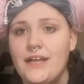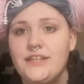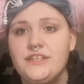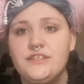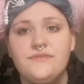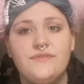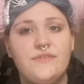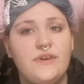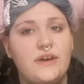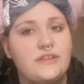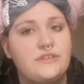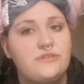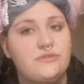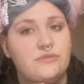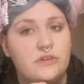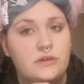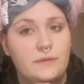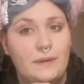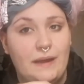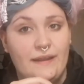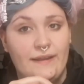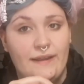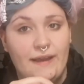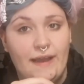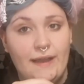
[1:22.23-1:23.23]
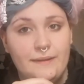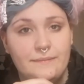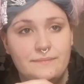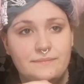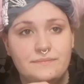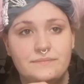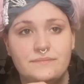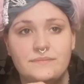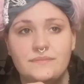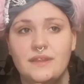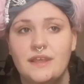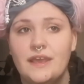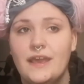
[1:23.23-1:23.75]
just thought I'd talk about that.
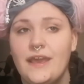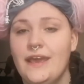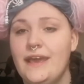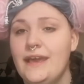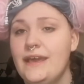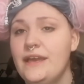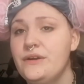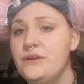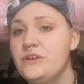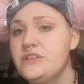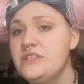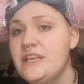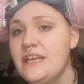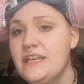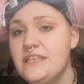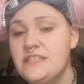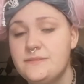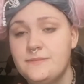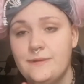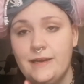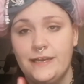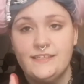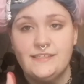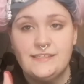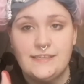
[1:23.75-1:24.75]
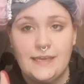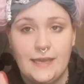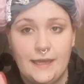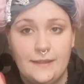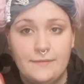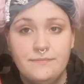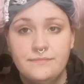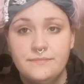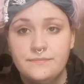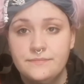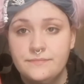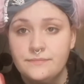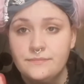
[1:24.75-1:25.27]
It irritates my
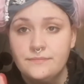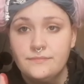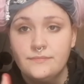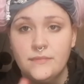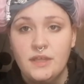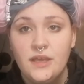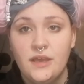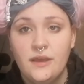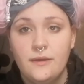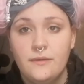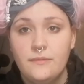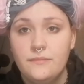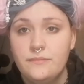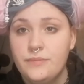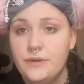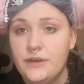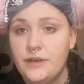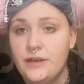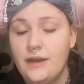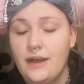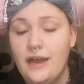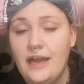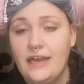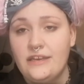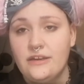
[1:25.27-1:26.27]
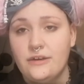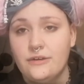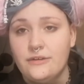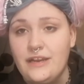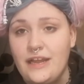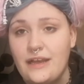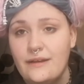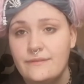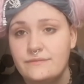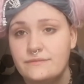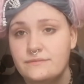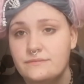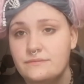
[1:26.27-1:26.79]
skin. But
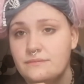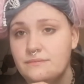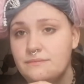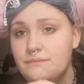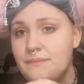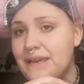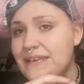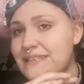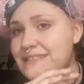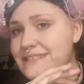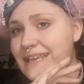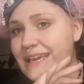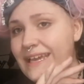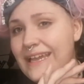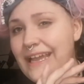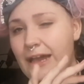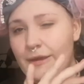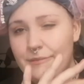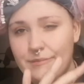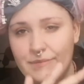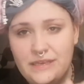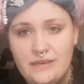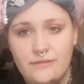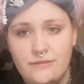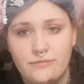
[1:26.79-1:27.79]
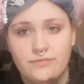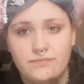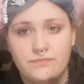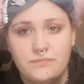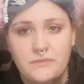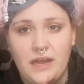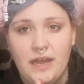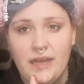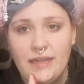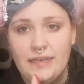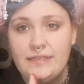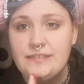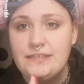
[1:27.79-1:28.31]
my skin can be
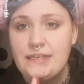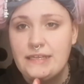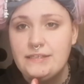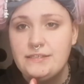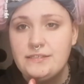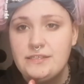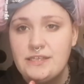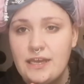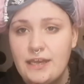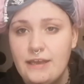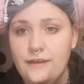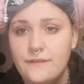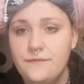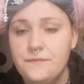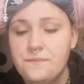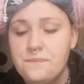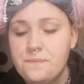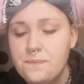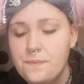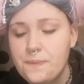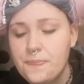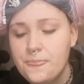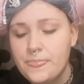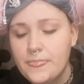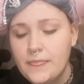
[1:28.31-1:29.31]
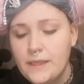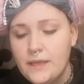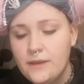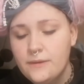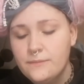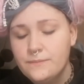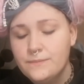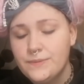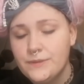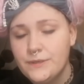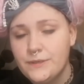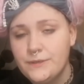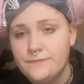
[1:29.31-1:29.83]
kind of sensitive.
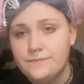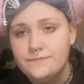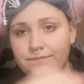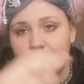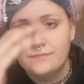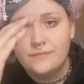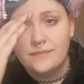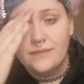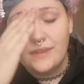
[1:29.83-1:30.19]
But